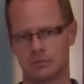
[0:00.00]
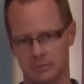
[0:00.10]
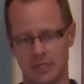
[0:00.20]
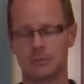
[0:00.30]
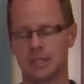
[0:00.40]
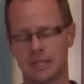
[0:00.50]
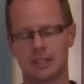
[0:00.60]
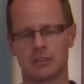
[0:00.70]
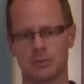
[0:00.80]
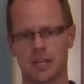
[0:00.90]
in the
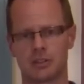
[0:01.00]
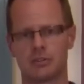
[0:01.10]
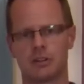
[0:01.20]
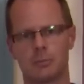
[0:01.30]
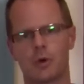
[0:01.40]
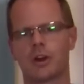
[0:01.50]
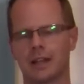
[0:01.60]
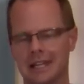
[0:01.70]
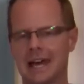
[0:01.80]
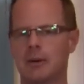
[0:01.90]
beginning of my career, more
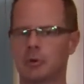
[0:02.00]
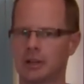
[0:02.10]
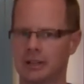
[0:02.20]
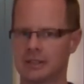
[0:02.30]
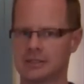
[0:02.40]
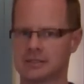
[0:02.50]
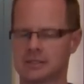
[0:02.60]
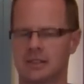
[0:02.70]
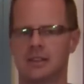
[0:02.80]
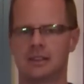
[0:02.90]
elaborate
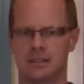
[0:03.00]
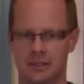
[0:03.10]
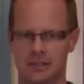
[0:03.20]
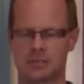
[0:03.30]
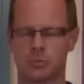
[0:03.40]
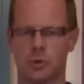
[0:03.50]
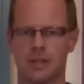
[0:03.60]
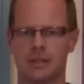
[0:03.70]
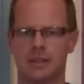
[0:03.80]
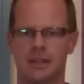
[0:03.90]
lists to this
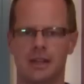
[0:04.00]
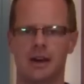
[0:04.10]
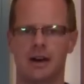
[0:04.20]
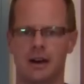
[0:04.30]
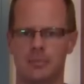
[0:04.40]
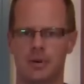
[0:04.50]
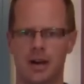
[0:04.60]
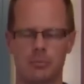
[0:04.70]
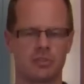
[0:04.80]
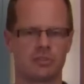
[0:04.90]
point, um,
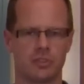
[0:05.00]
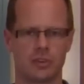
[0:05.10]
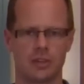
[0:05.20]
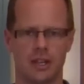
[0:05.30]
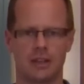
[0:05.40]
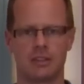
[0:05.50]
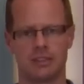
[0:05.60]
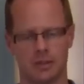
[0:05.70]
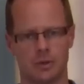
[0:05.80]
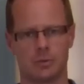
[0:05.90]
I prefer, and I
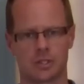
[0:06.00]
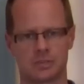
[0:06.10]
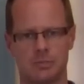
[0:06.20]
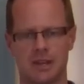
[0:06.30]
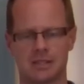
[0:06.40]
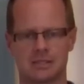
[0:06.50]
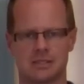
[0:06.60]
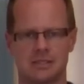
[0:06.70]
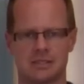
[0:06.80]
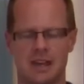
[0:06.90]
think what works
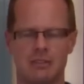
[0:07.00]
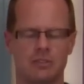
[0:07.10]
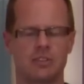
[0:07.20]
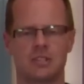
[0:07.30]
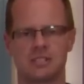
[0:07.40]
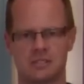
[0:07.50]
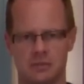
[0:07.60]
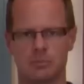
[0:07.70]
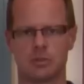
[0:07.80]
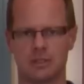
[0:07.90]
best, is to have a very
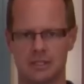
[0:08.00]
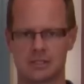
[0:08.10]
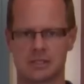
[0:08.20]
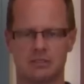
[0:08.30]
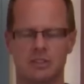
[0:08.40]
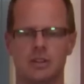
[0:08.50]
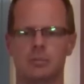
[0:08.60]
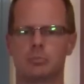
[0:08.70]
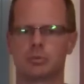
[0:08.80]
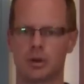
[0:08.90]
simple list of very
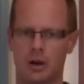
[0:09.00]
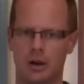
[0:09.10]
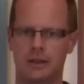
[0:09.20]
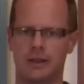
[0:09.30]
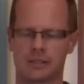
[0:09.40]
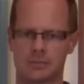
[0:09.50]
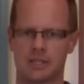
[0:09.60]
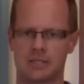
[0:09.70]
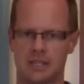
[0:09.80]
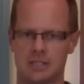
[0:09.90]
broad
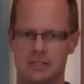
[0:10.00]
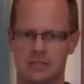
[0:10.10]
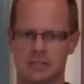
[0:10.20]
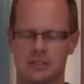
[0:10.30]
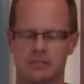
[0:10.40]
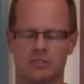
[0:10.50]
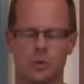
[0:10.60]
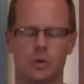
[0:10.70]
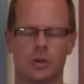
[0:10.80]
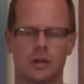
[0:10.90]
expectations
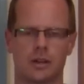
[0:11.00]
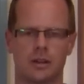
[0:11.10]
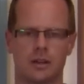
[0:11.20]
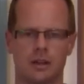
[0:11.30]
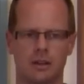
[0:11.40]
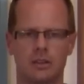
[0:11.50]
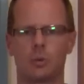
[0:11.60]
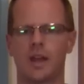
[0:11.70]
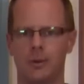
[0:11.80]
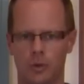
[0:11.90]
for the
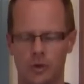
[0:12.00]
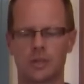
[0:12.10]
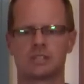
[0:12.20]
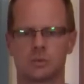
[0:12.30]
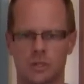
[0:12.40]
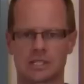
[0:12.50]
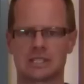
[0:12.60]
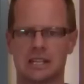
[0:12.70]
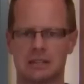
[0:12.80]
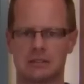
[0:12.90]
way we're going to work
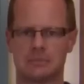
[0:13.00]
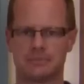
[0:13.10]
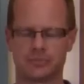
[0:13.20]
together.